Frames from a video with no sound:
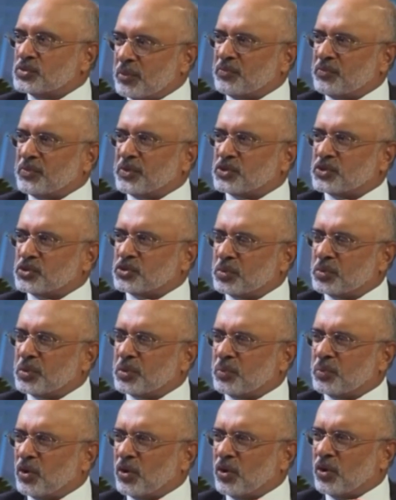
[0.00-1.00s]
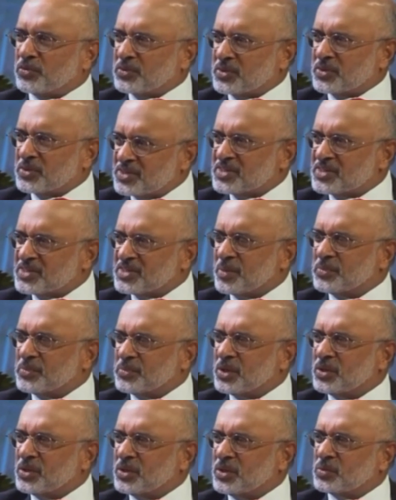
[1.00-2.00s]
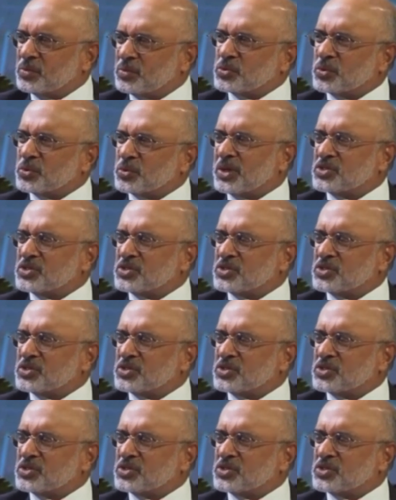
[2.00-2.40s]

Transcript: Some of it is to do with one-offs. Is there something which